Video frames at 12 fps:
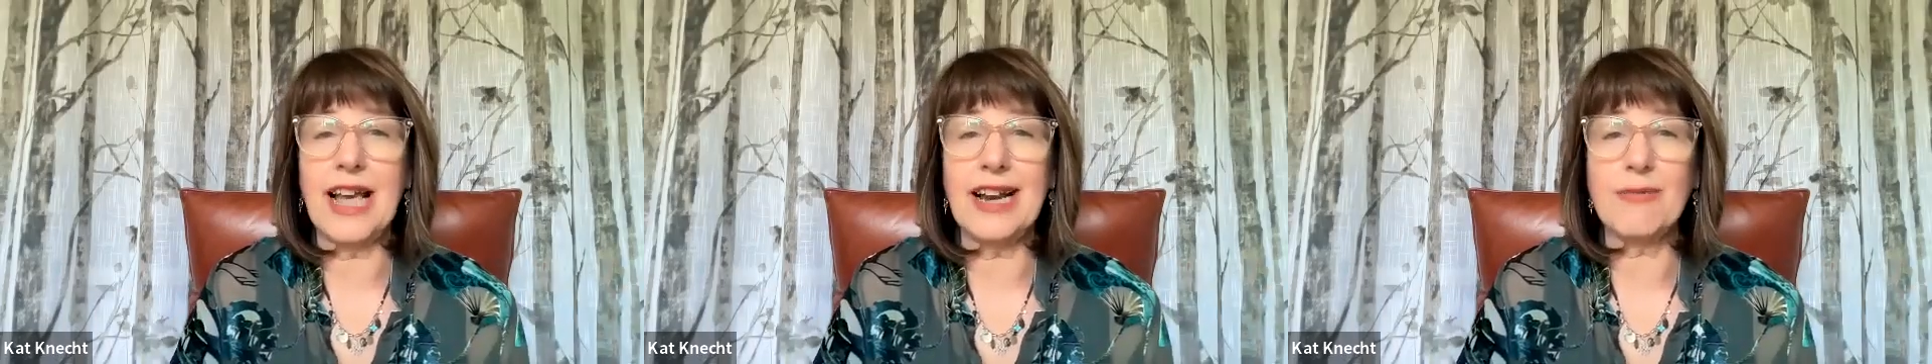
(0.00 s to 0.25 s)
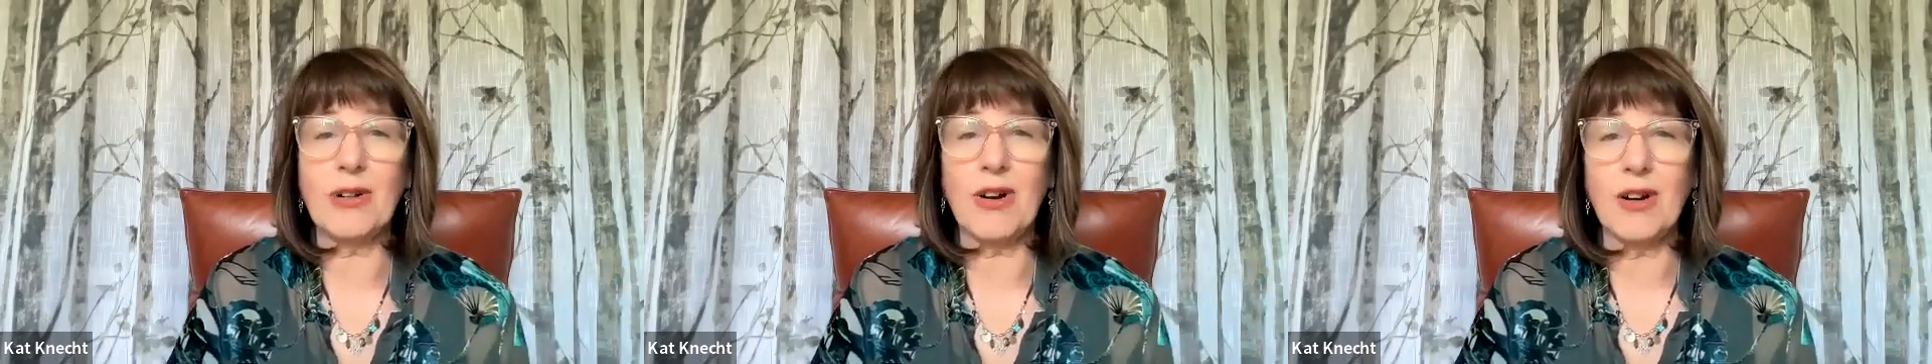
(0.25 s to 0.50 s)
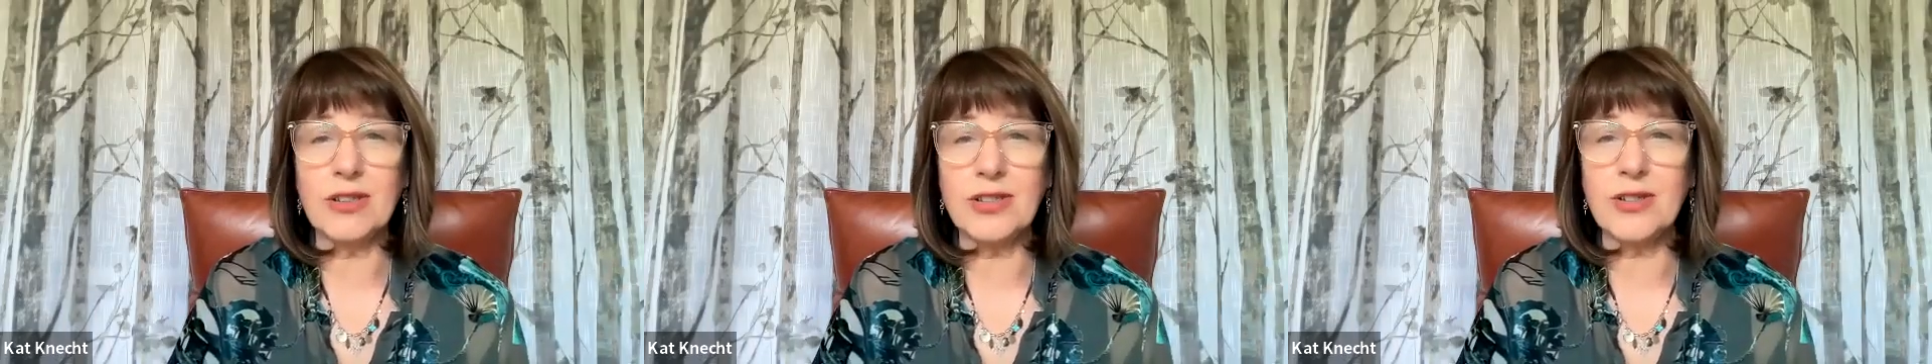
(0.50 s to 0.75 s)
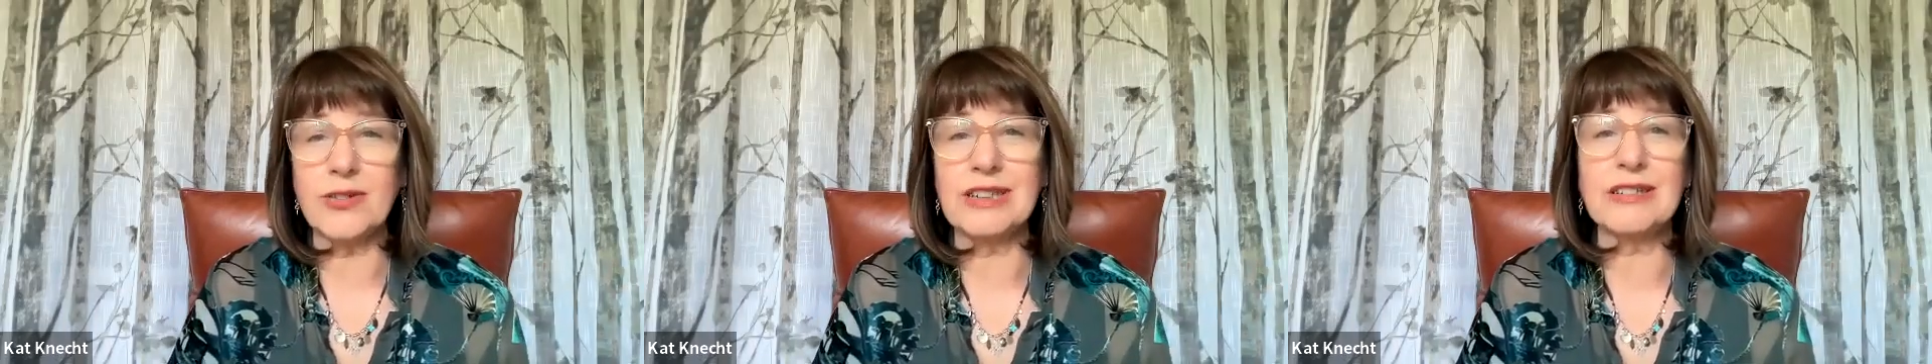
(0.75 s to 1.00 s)
And we're also
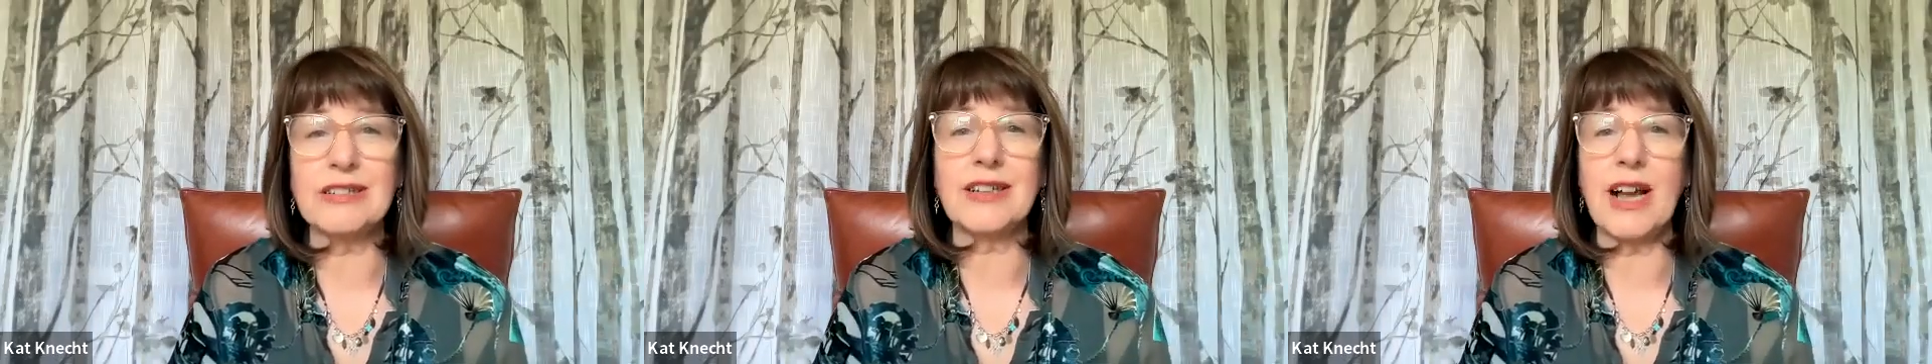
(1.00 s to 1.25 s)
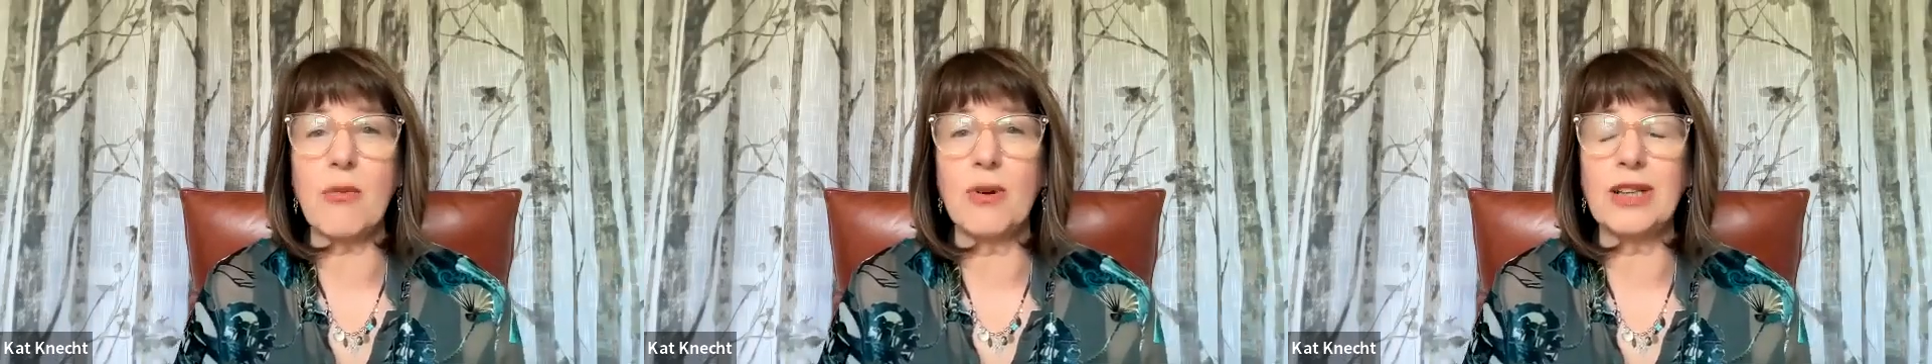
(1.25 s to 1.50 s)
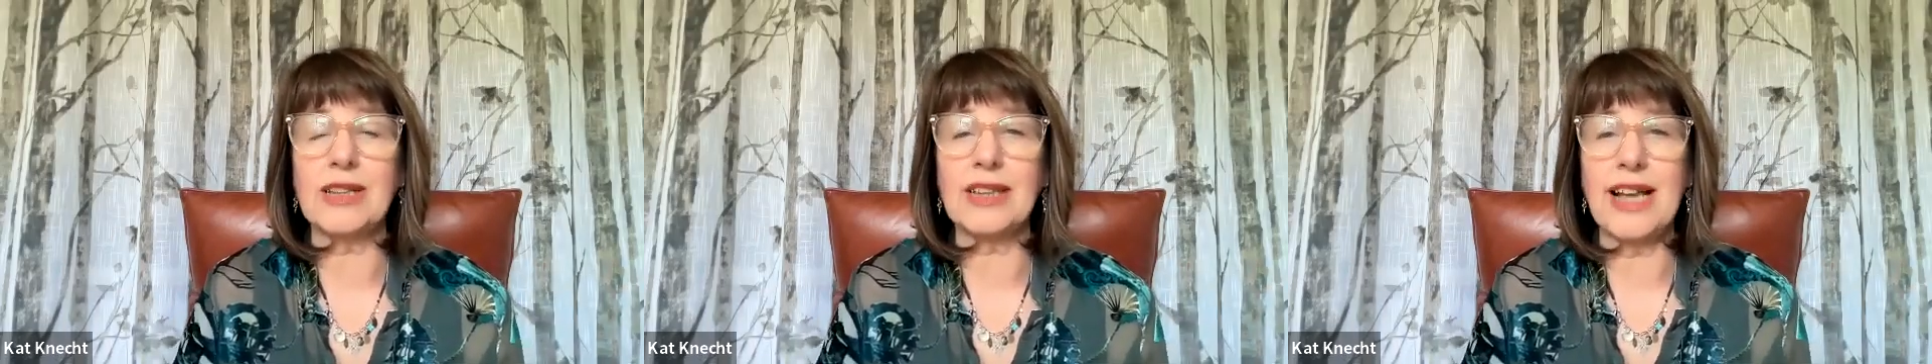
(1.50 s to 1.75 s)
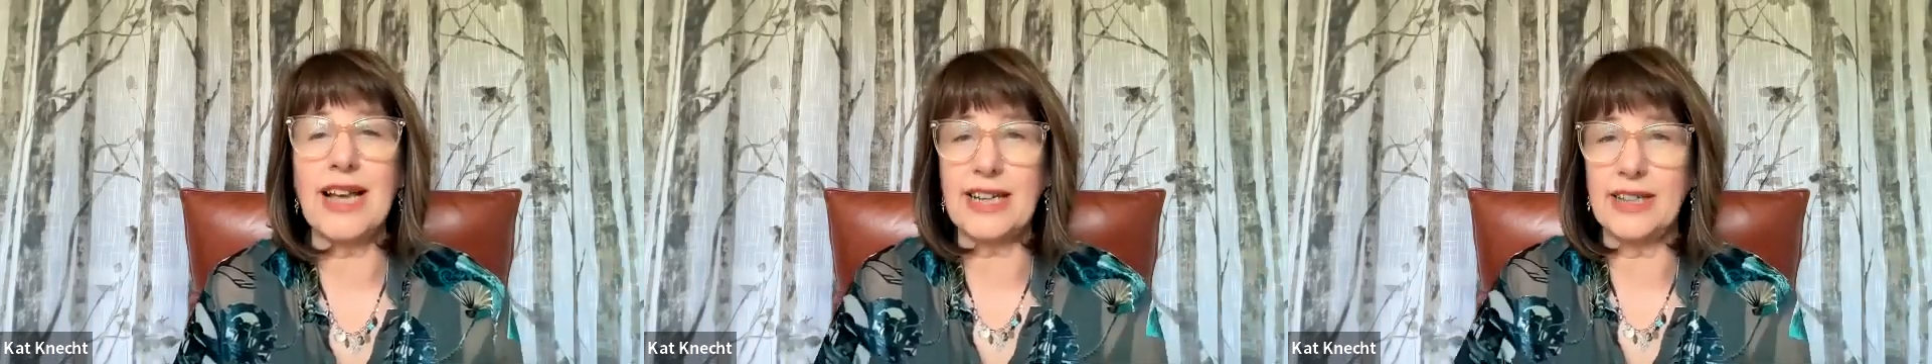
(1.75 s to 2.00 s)
going to look at what
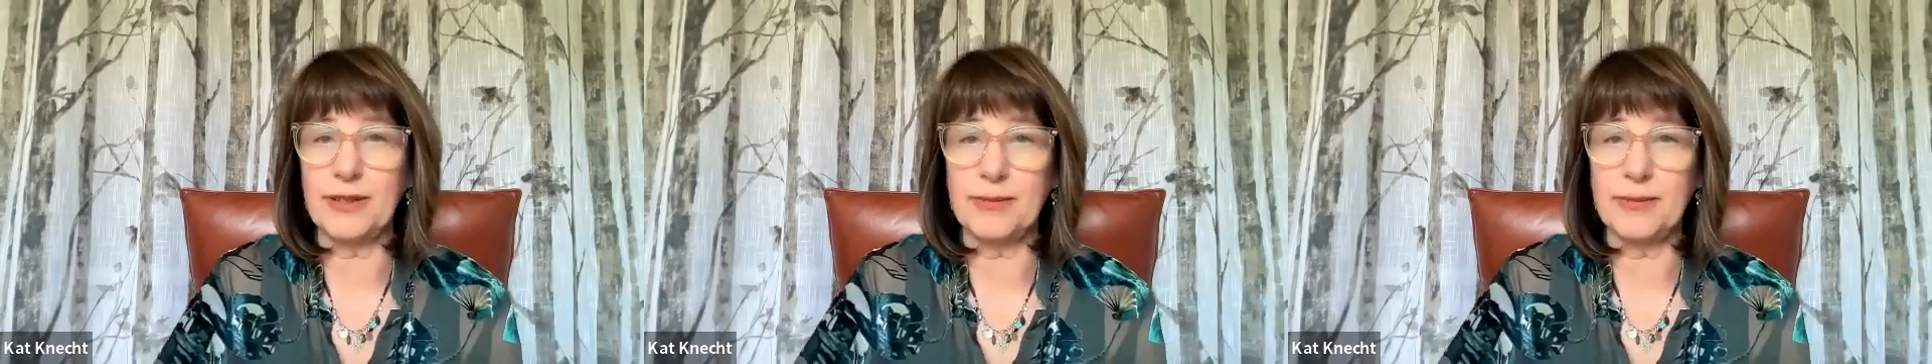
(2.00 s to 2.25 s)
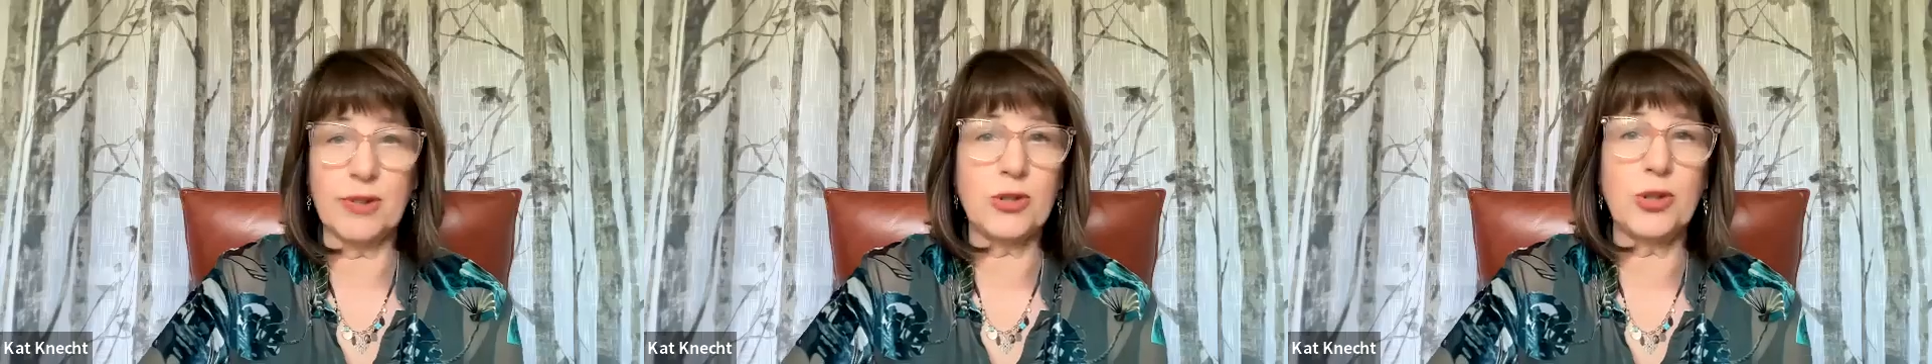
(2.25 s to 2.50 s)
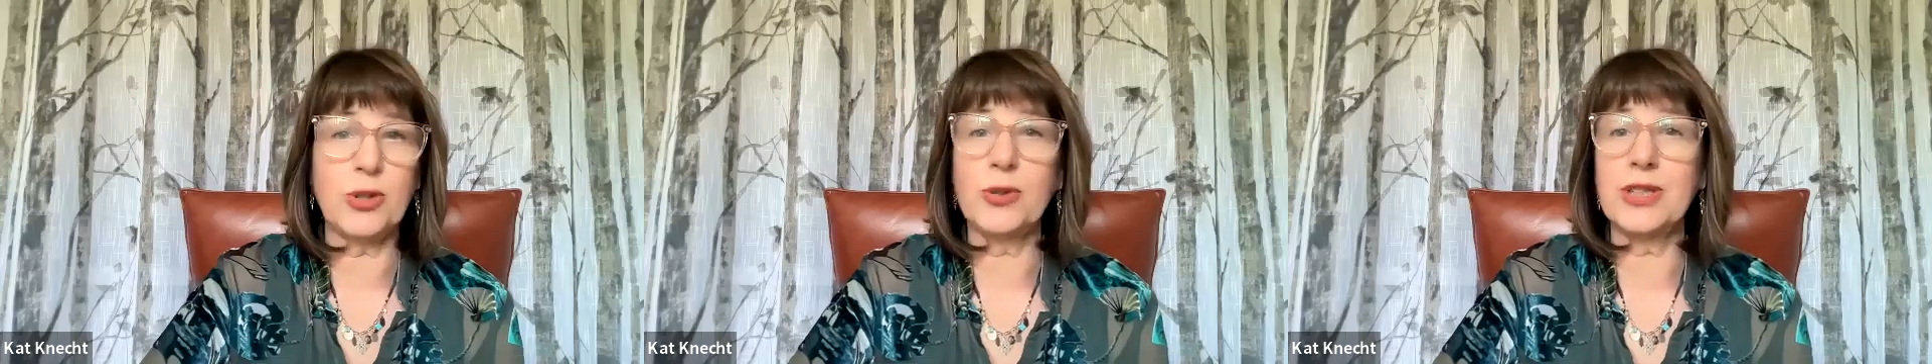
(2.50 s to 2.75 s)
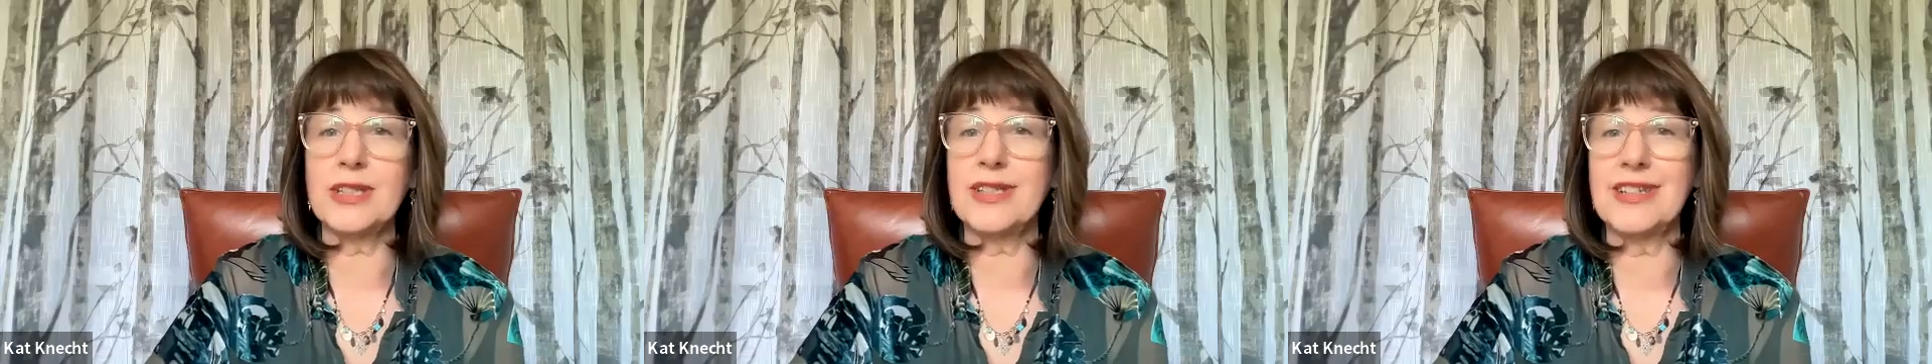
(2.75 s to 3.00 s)
led him to
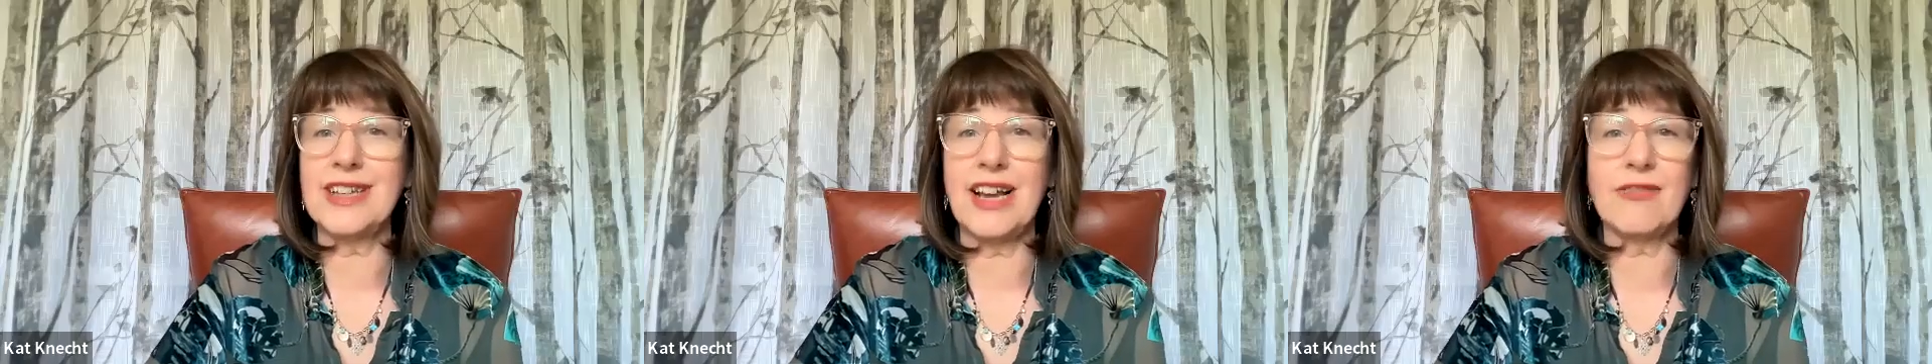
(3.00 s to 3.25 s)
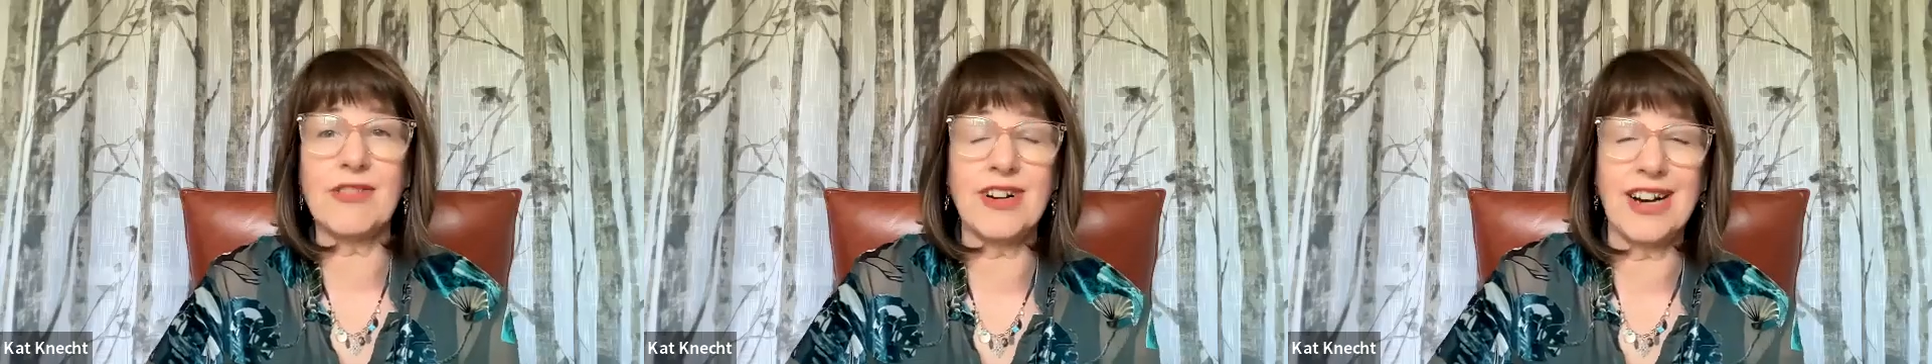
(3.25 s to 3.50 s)
this endeavor.